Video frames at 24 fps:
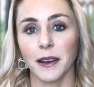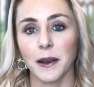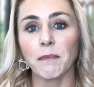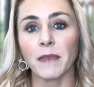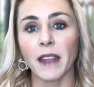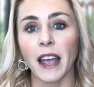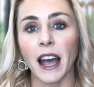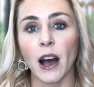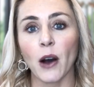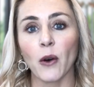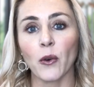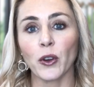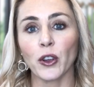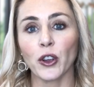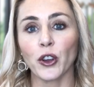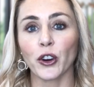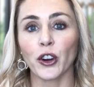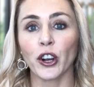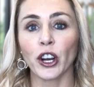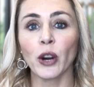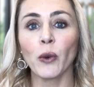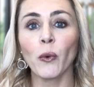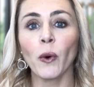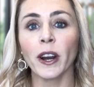Now, you're
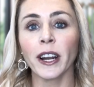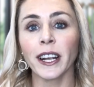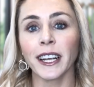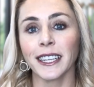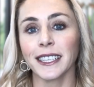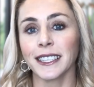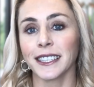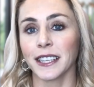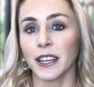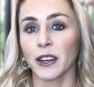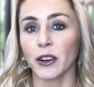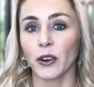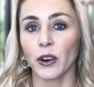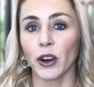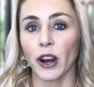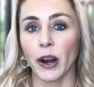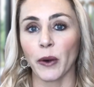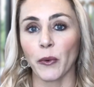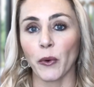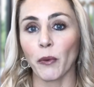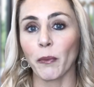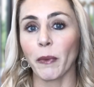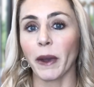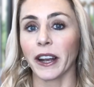gonna wanna consider a
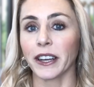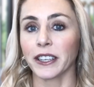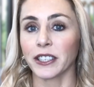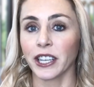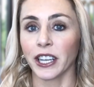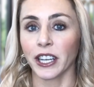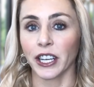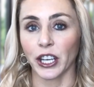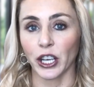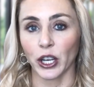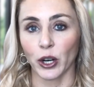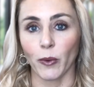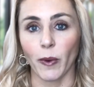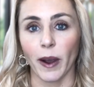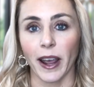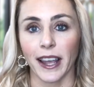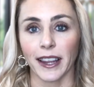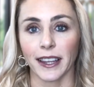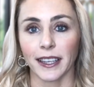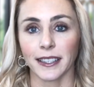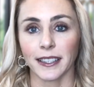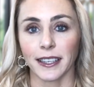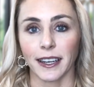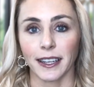romantic getaway at
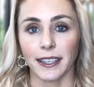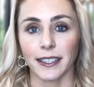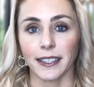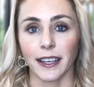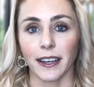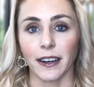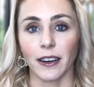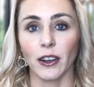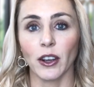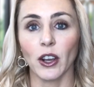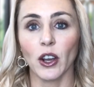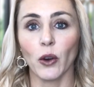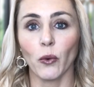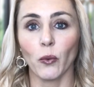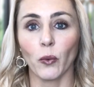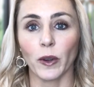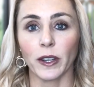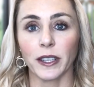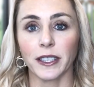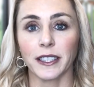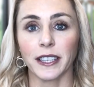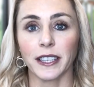the Citizen with